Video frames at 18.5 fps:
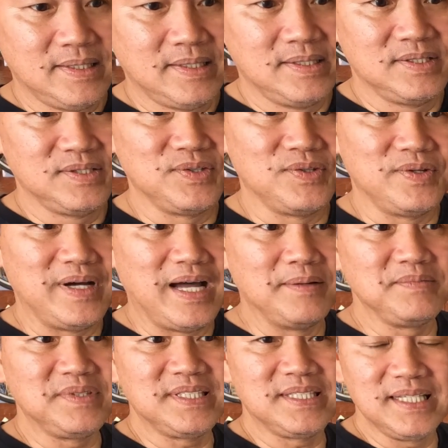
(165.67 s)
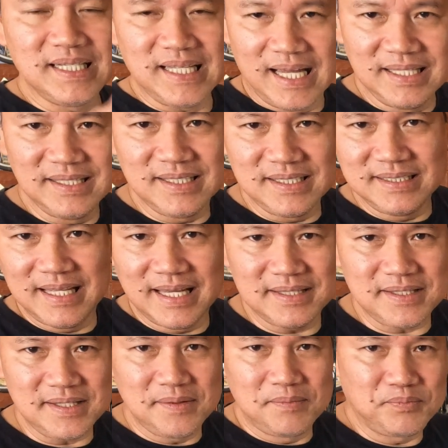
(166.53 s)
So I'm still under
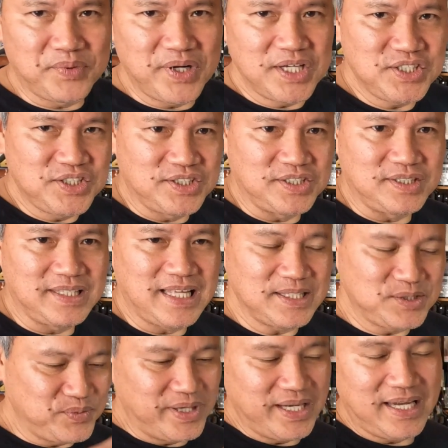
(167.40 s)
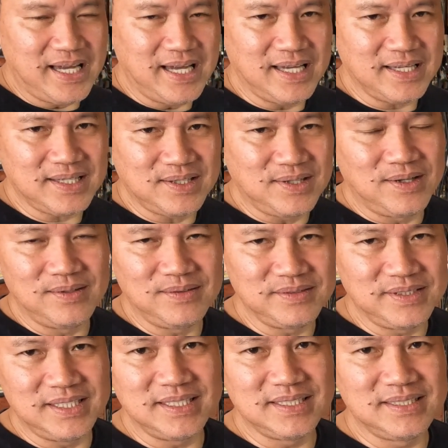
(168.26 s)
that impression. That's why I call
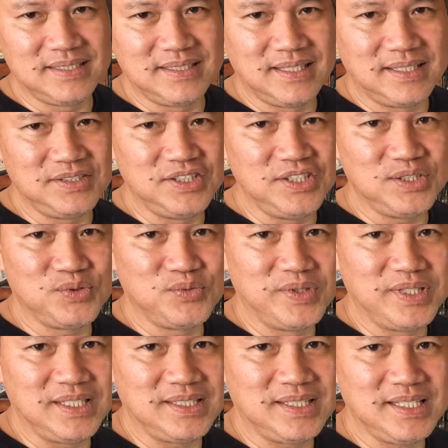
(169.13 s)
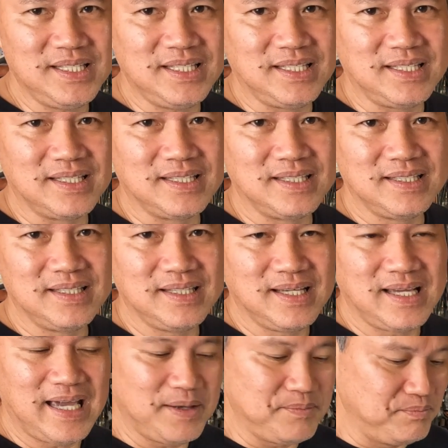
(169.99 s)
this the G23.
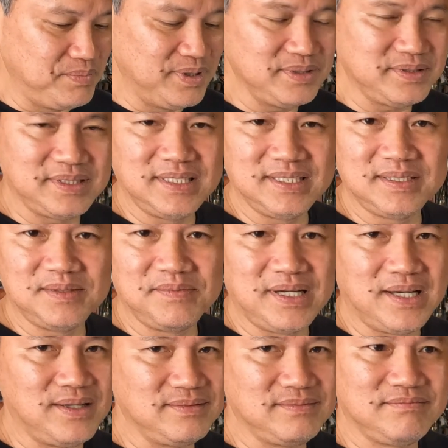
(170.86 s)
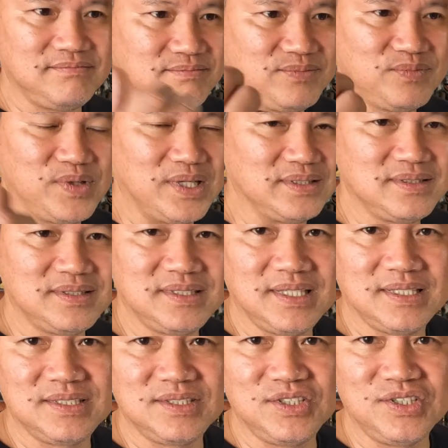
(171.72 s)
I built this about
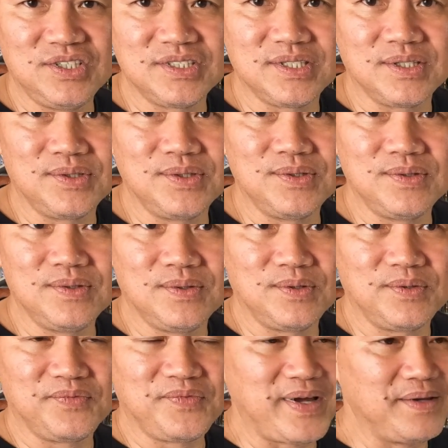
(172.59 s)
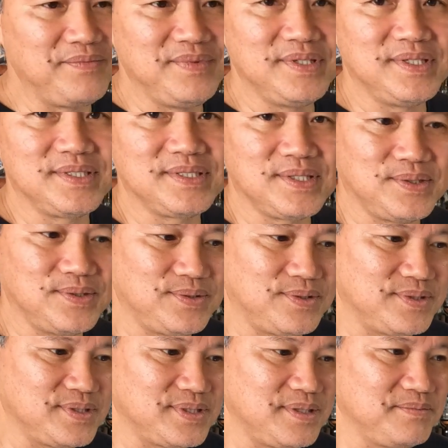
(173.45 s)
6 years ago or 5 years ago
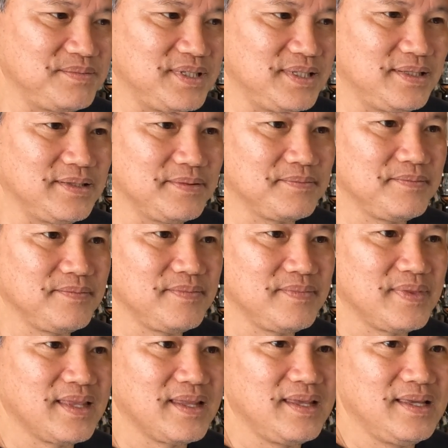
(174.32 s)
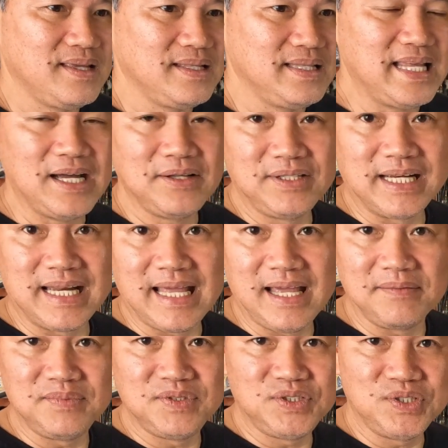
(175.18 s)
or something. Now that I
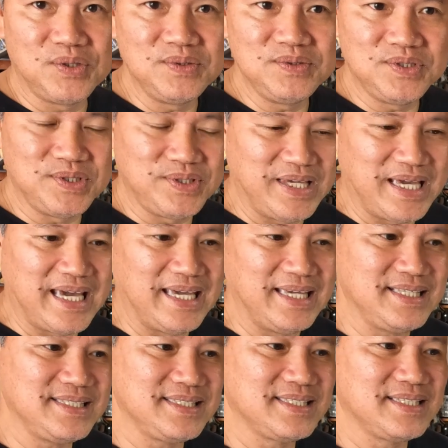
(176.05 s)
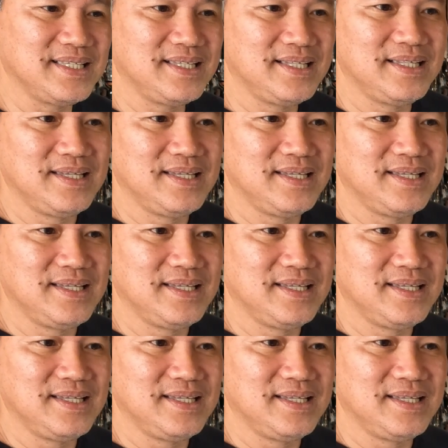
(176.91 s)
have shown you guys.